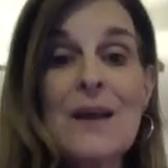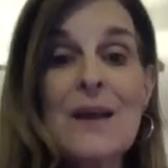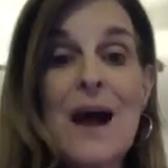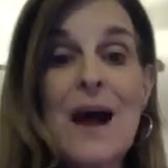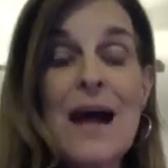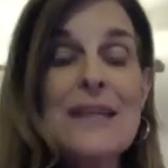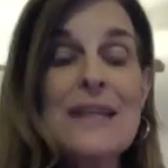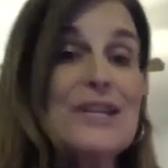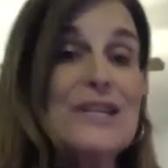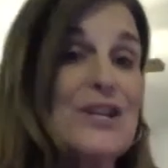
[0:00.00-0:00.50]

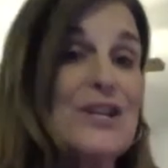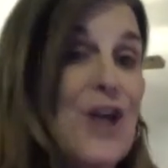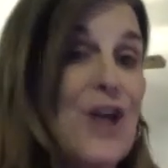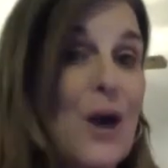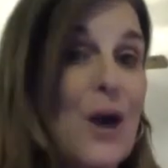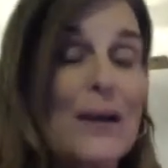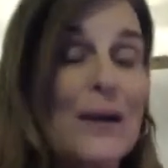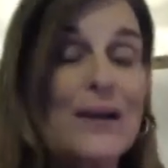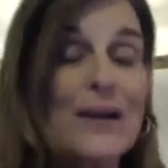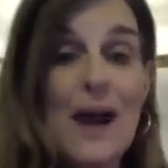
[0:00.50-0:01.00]
I didn't
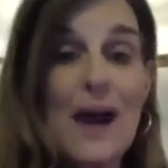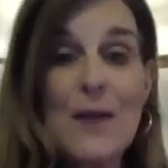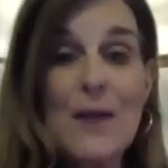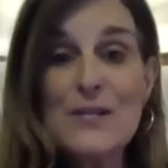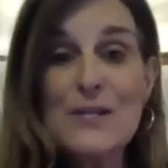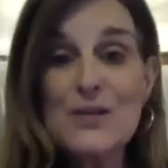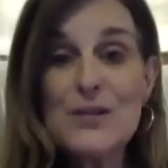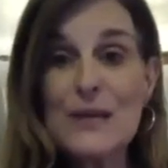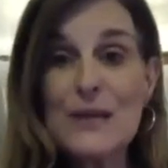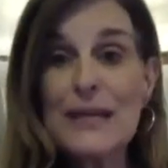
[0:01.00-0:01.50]
know it. I
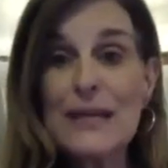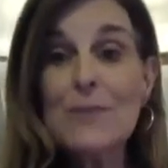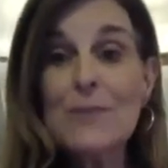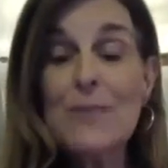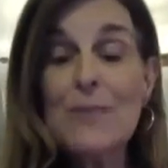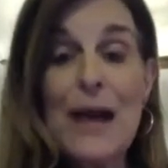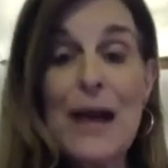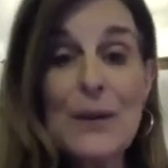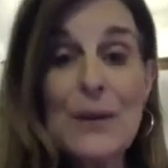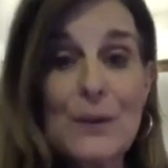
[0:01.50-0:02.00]
was drinking
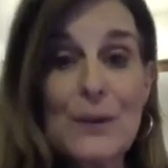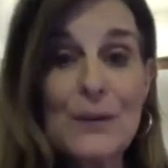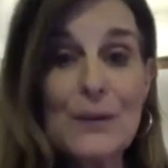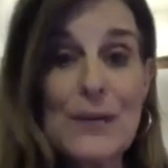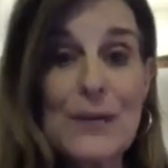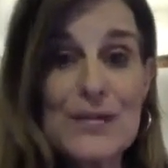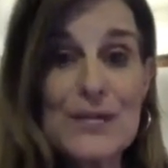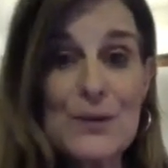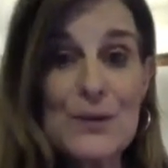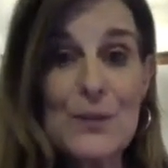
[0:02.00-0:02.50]

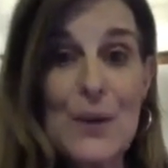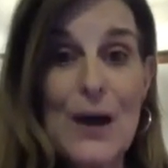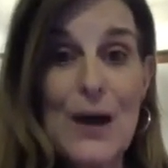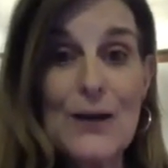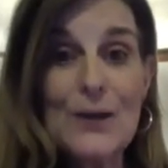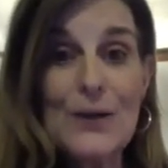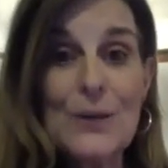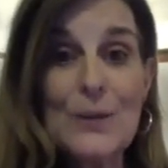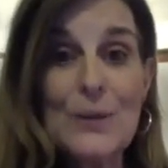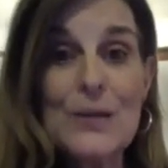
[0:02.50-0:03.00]
microclustered
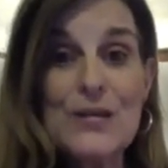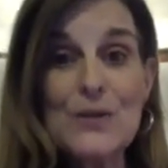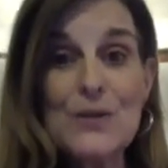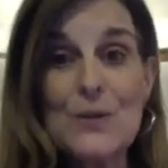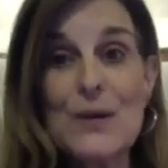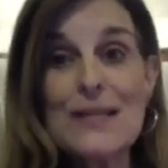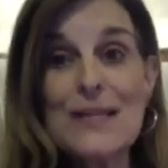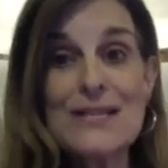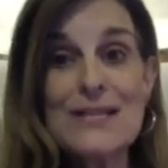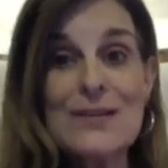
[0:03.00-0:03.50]
water, which
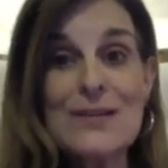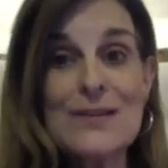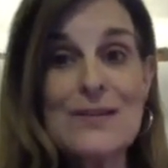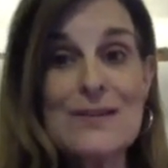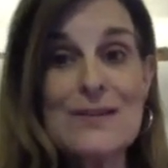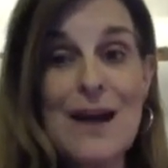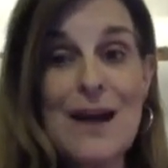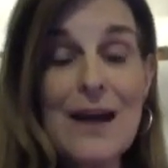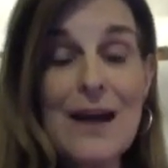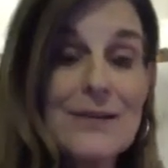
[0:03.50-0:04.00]
was
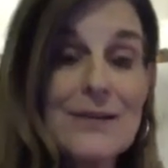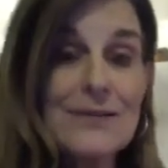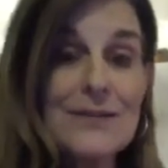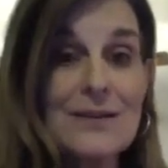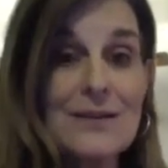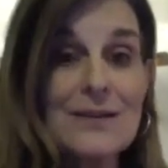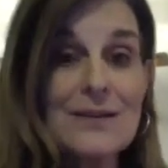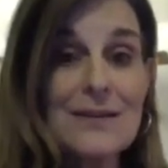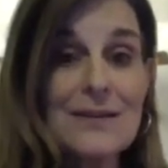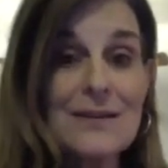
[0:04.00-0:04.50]
not
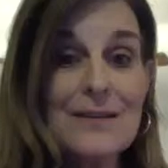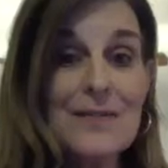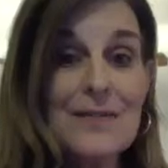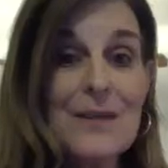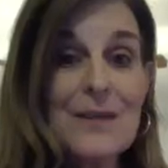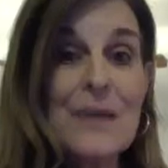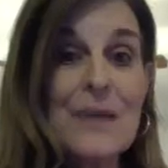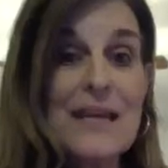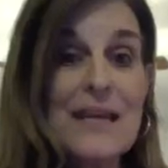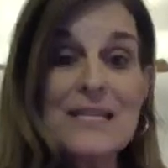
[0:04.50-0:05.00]

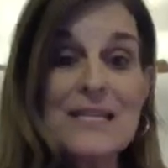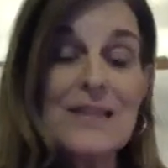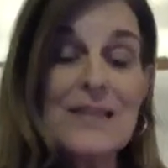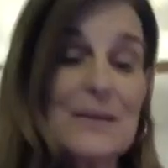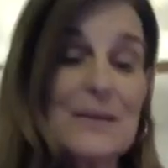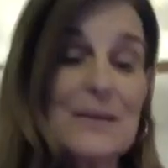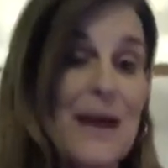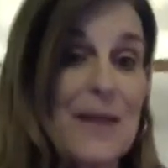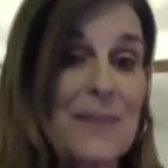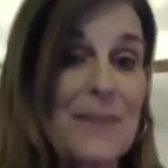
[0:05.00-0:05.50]
the best
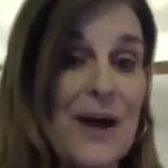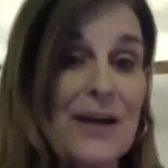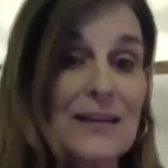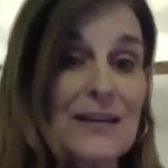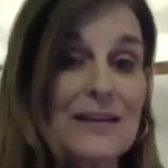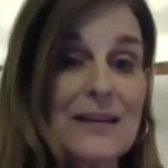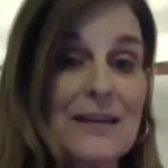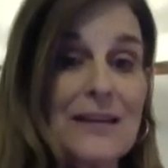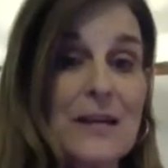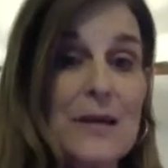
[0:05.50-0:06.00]
that my body
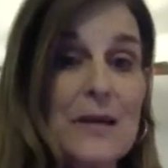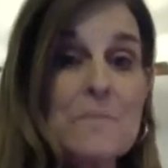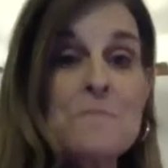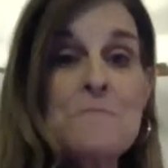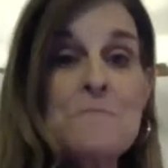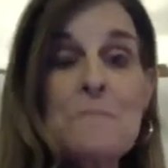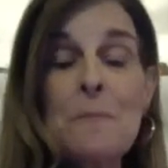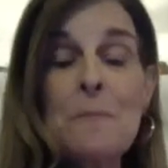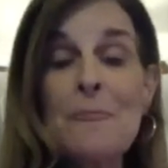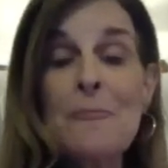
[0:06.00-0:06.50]
needed.
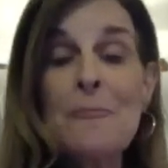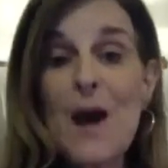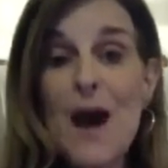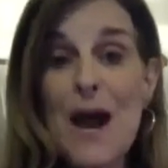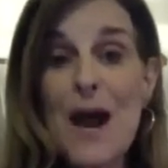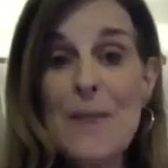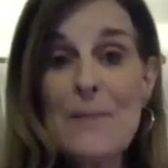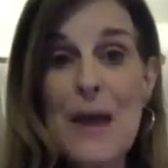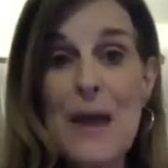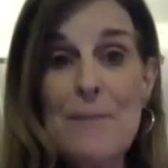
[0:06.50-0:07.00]

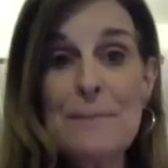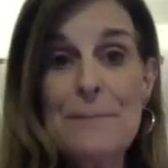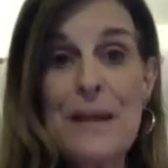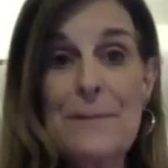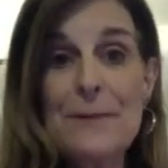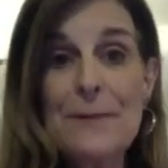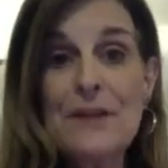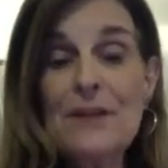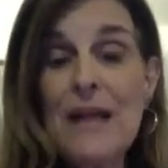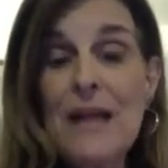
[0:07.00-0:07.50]
I met
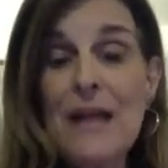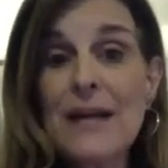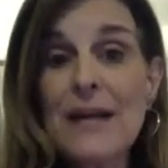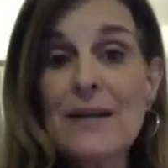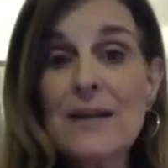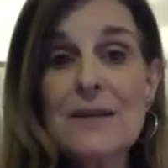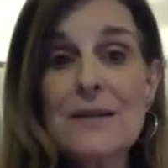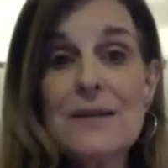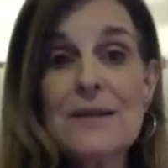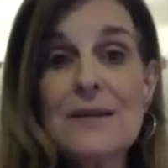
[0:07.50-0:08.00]
people like
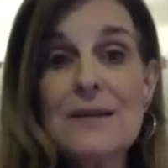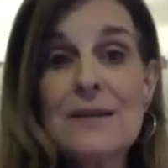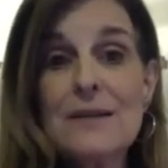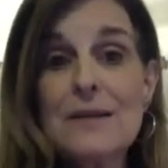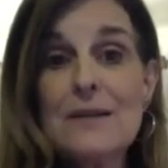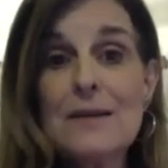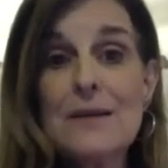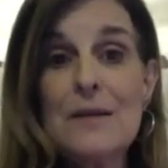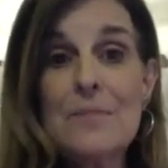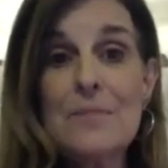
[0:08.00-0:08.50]

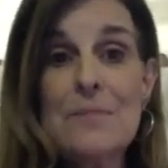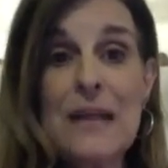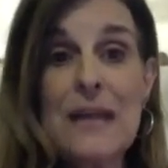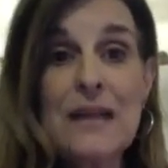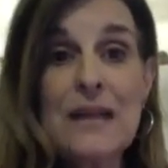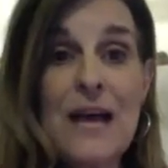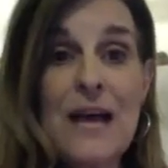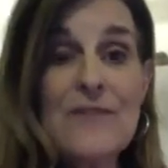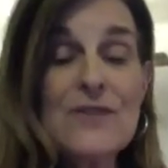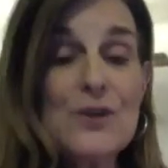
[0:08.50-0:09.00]

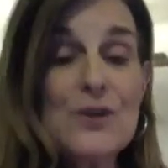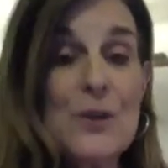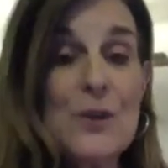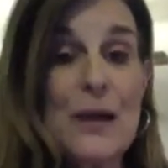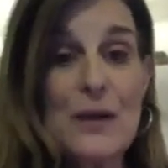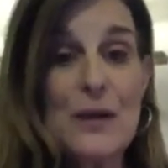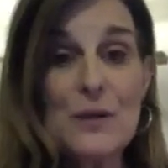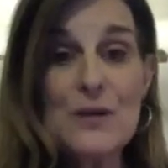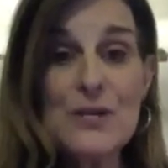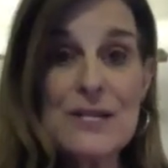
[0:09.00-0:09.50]
Ming
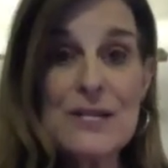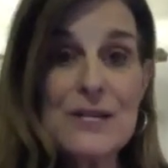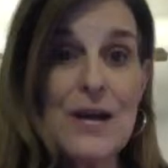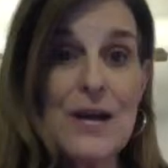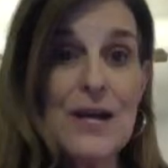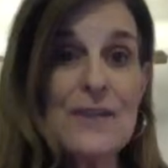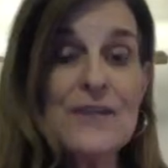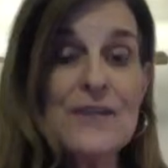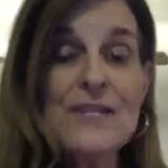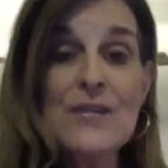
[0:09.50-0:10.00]
Lovejoy, who just
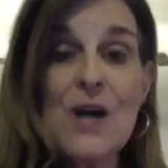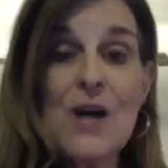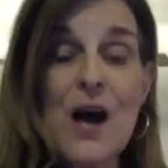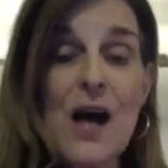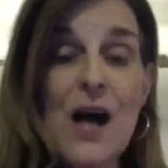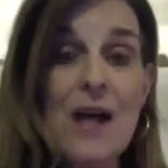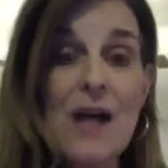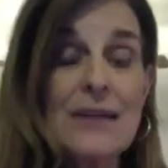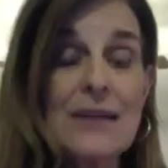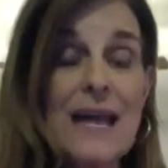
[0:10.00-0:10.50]
got on this
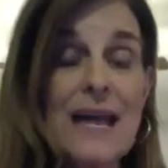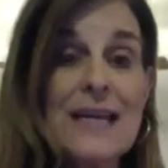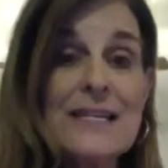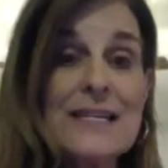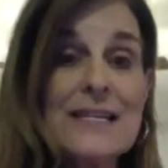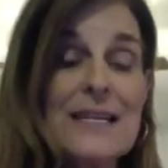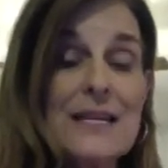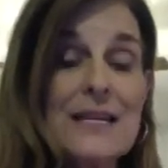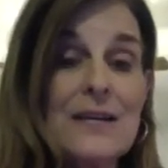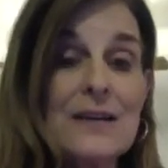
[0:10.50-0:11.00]
call,
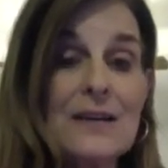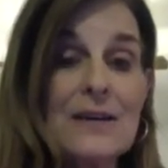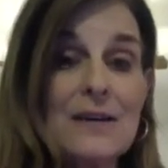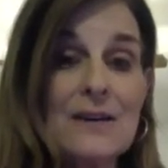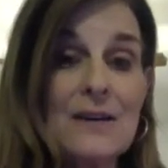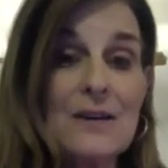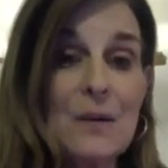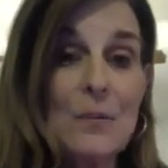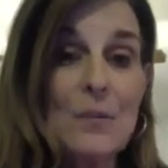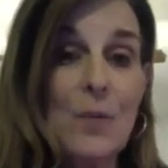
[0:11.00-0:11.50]
Kedzi
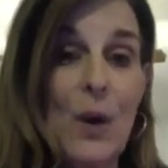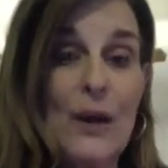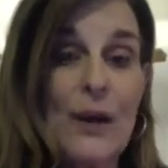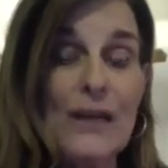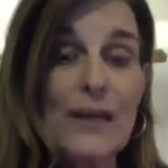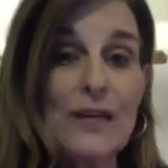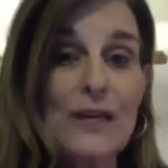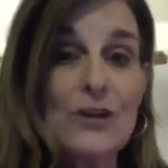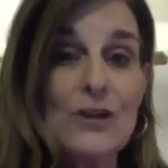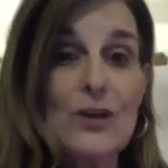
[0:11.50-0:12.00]

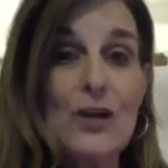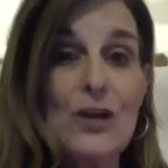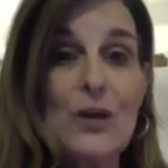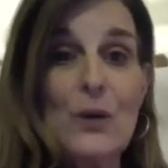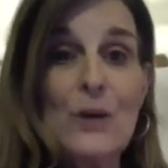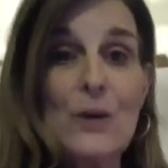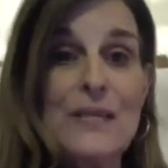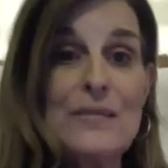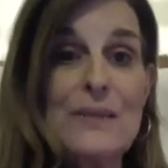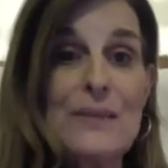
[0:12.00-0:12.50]
Morgan,
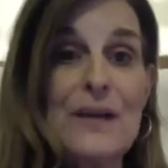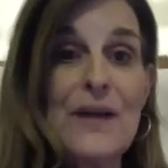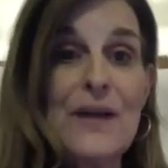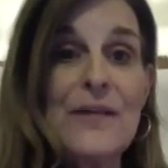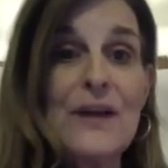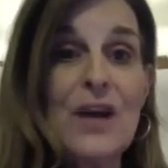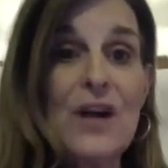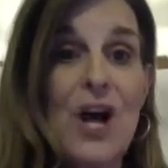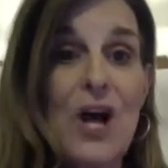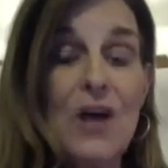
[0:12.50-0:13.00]
who has been on
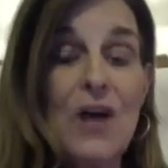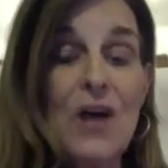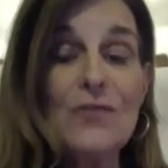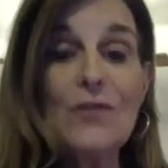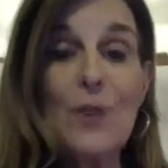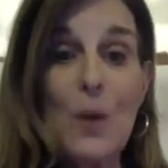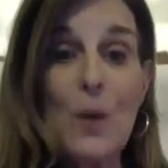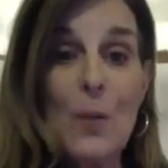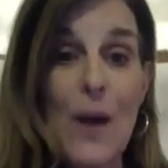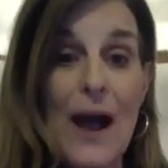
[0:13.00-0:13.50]
the call
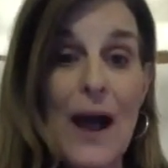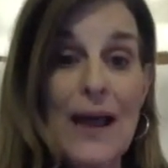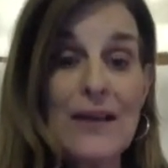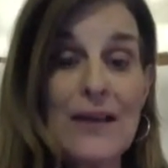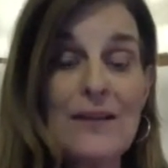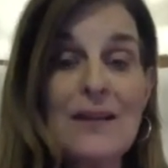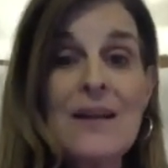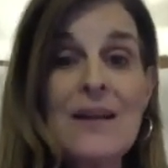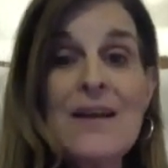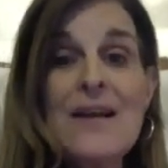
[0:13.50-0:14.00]
for a
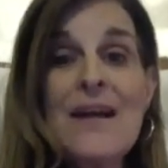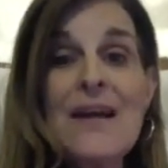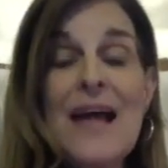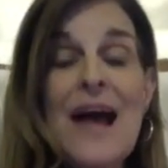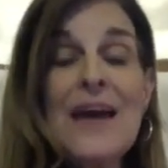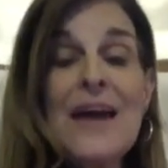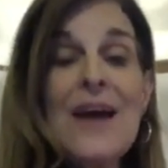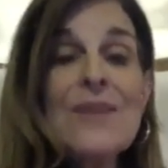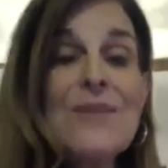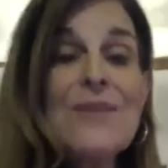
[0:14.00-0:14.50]
while.
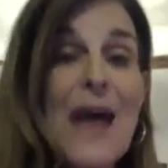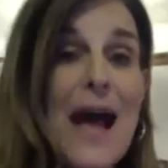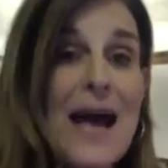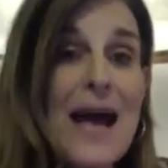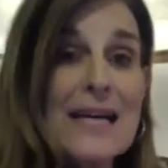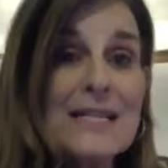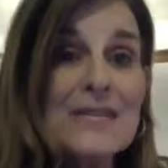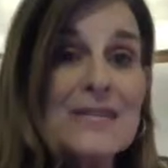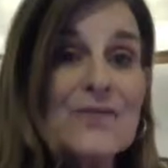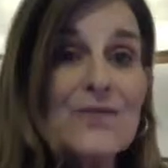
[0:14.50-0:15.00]
And I've
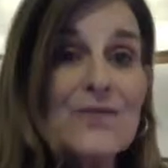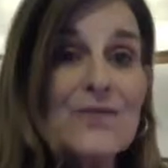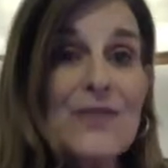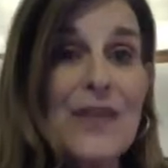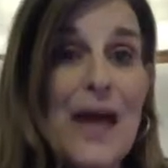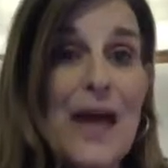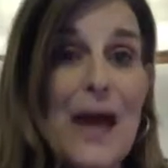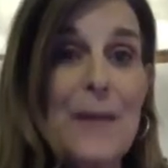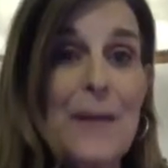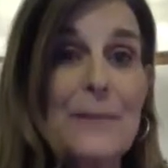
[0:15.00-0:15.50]
asked for
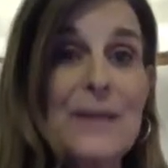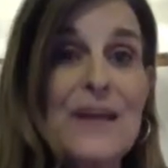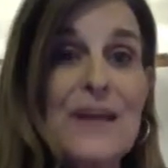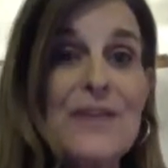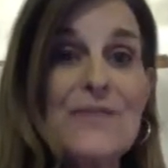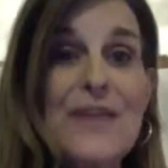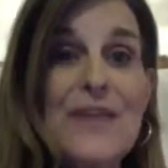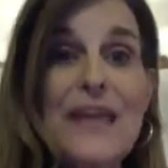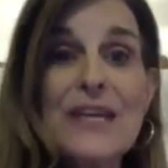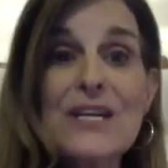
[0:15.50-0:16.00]
them if
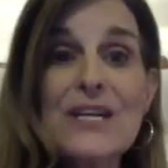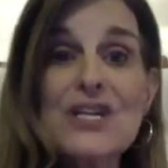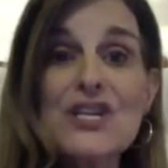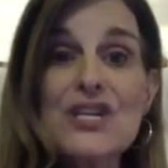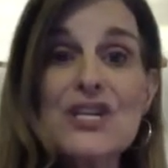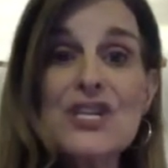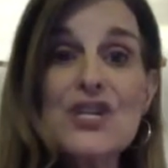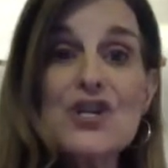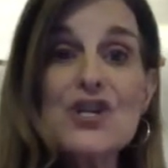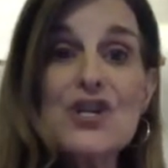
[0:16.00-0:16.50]
they could
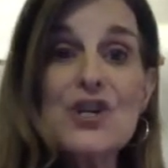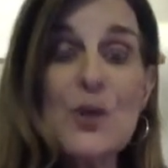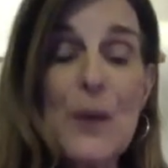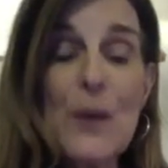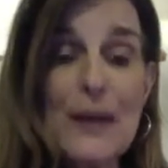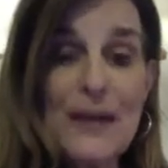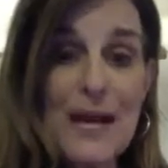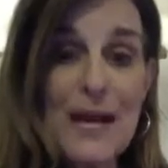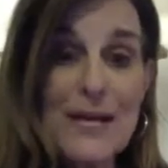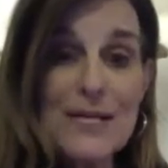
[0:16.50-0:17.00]
just
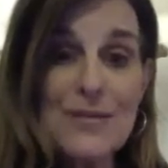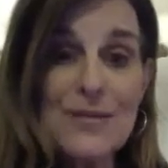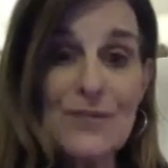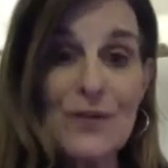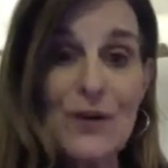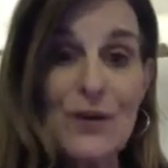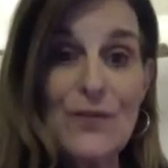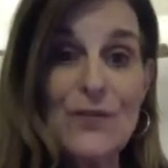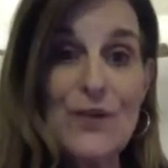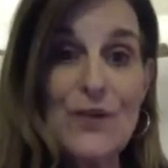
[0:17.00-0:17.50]
join us
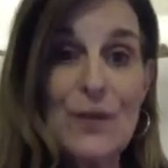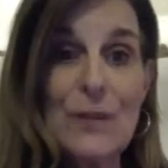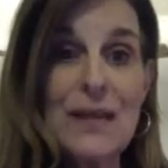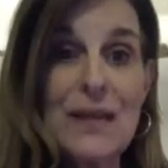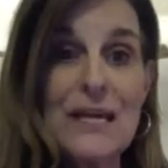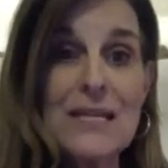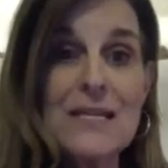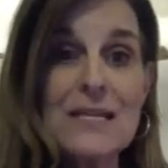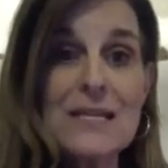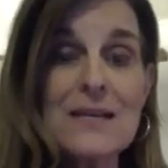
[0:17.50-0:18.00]
for a few
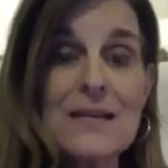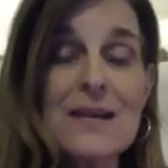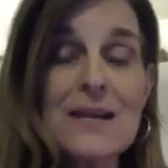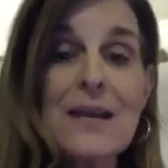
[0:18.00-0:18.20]
minutes.